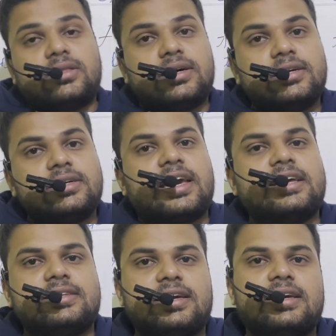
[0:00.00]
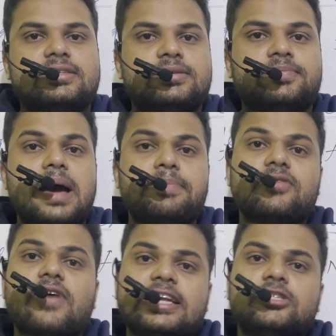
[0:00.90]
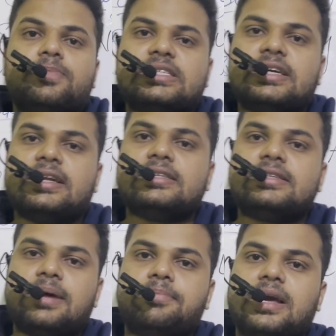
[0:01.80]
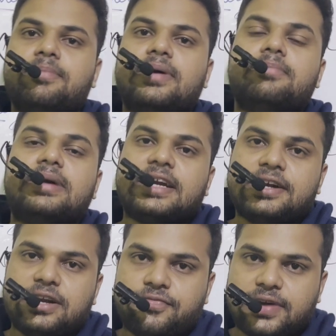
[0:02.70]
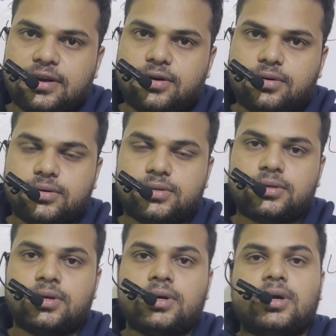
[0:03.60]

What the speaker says: Third case is mapping values present in same table but in different rows.